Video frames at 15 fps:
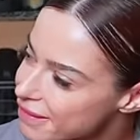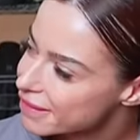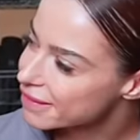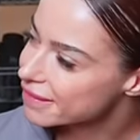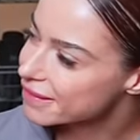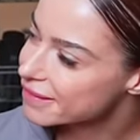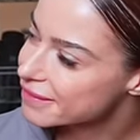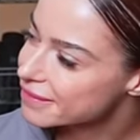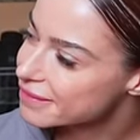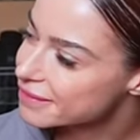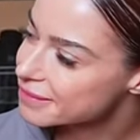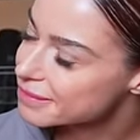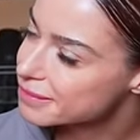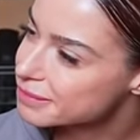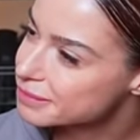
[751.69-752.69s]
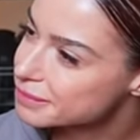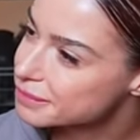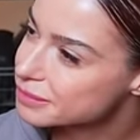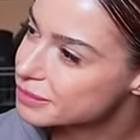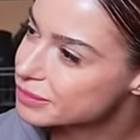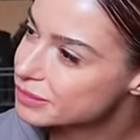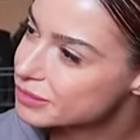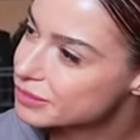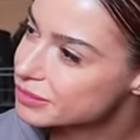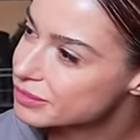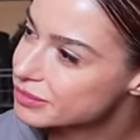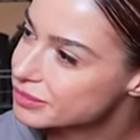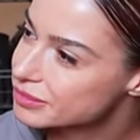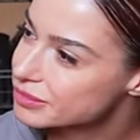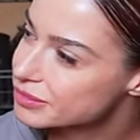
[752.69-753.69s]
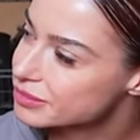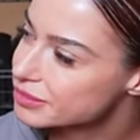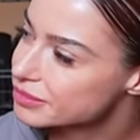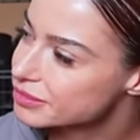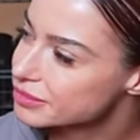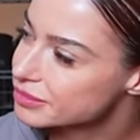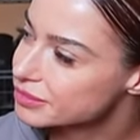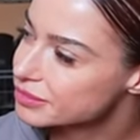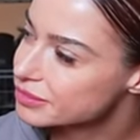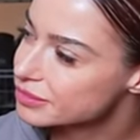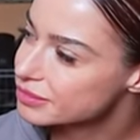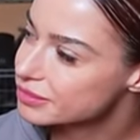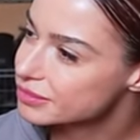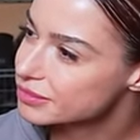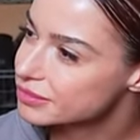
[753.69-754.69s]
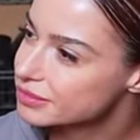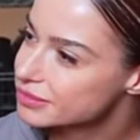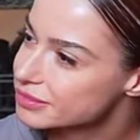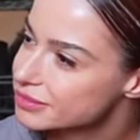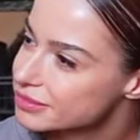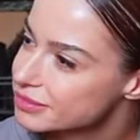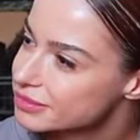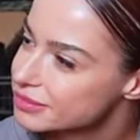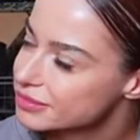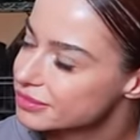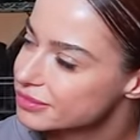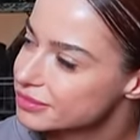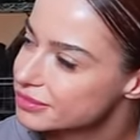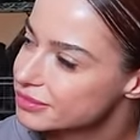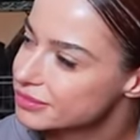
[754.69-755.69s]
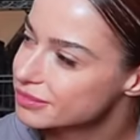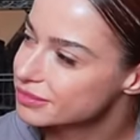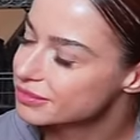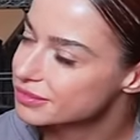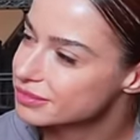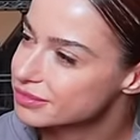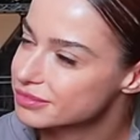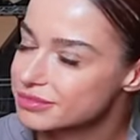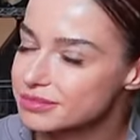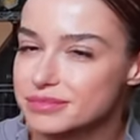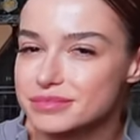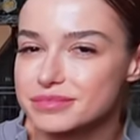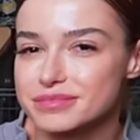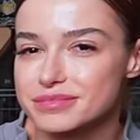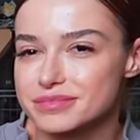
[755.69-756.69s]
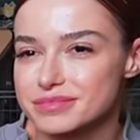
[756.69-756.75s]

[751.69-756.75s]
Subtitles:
No words are spoken by the person on screen.